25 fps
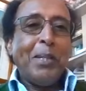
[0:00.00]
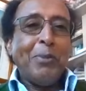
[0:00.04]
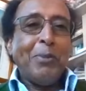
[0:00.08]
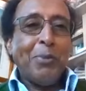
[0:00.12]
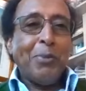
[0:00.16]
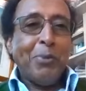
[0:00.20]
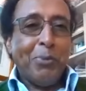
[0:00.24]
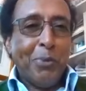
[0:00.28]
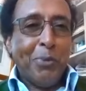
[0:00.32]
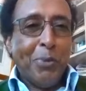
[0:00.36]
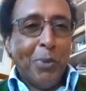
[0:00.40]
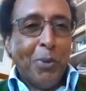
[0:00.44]
I
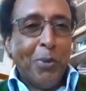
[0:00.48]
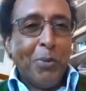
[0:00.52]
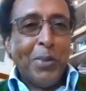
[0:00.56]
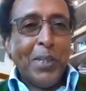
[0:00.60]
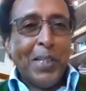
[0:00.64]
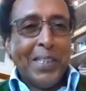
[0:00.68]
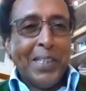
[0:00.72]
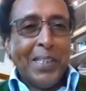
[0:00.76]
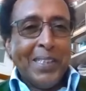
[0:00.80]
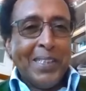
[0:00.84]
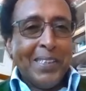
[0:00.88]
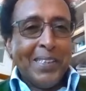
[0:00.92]
used to go
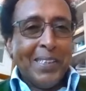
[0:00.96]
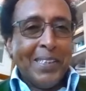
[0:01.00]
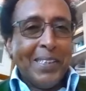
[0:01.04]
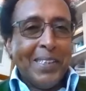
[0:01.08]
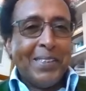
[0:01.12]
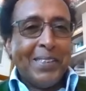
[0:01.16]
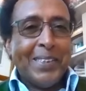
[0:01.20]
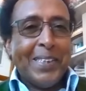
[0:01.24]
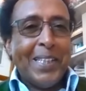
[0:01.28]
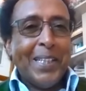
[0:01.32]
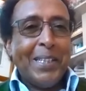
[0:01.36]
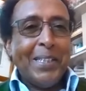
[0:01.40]
there and,
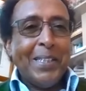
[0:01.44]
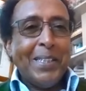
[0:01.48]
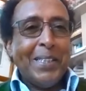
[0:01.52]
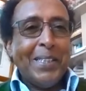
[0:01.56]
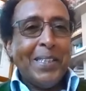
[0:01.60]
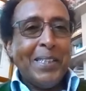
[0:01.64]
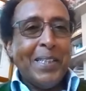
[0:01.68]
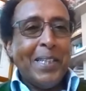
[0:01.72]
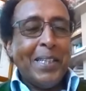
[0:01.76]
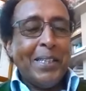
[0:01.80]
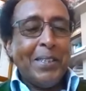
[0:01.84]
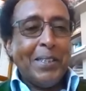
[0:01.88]
and, study,
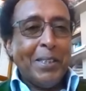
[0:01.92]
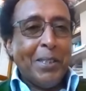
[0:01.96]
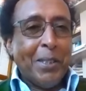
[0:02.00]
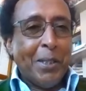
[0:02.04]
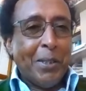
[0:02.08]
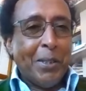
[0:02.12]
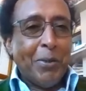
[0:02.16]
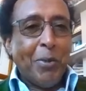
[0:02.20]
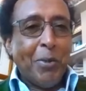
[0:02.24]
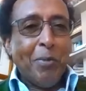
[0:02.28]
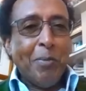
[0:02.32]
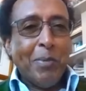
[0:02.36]
and I did
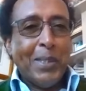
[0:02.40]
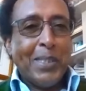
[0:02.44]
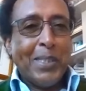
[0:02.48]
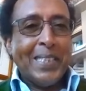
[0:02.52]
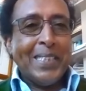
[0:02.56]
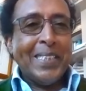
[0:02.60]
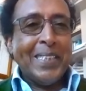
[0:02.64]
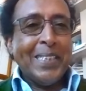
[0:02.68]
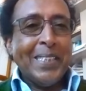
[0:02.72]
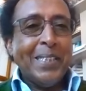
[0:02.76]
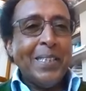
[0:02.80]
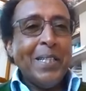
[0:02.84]

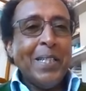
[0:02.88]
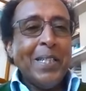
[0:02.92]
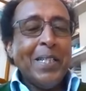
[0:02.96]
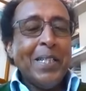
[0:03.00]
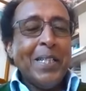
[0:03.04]
economics there.